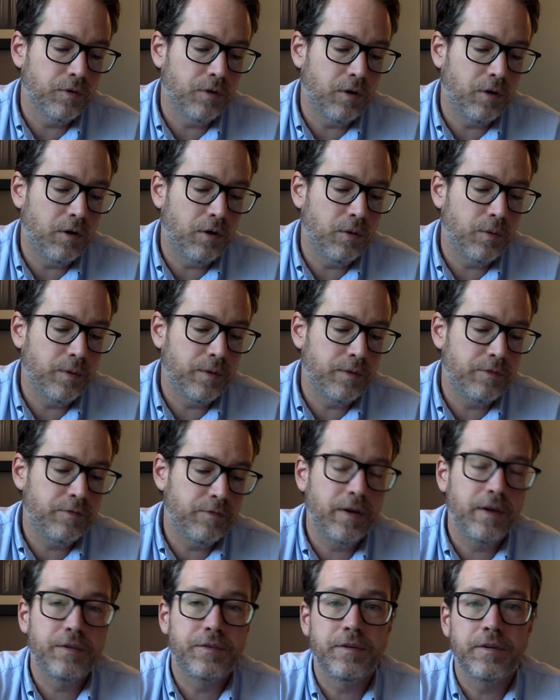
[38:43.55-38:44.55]
all we
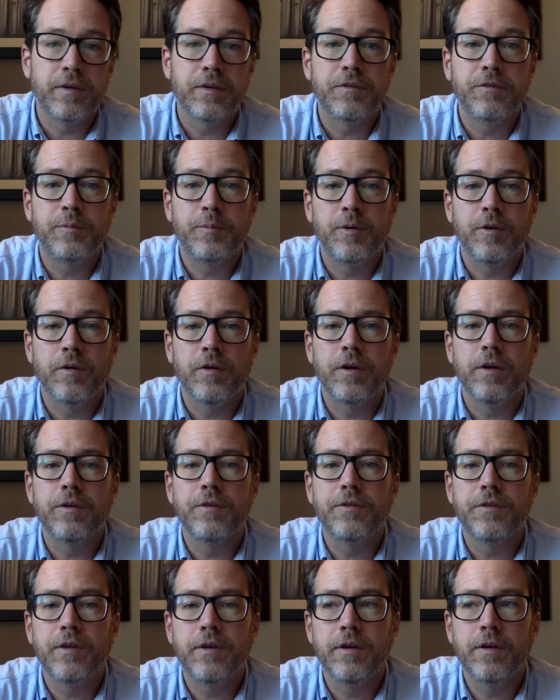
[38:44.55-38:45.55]
face and
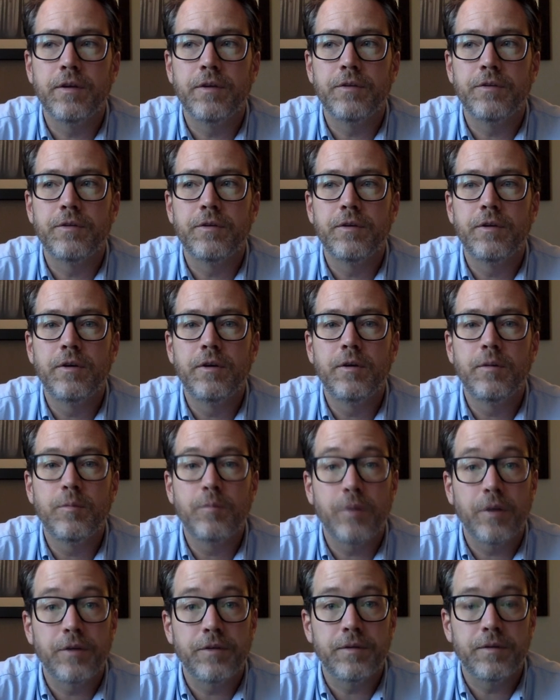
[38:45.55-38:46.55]
experience is
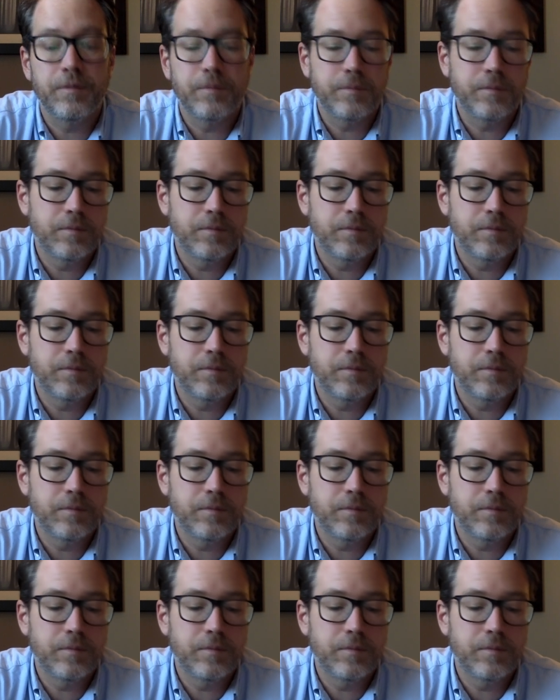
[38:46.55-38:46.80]
present.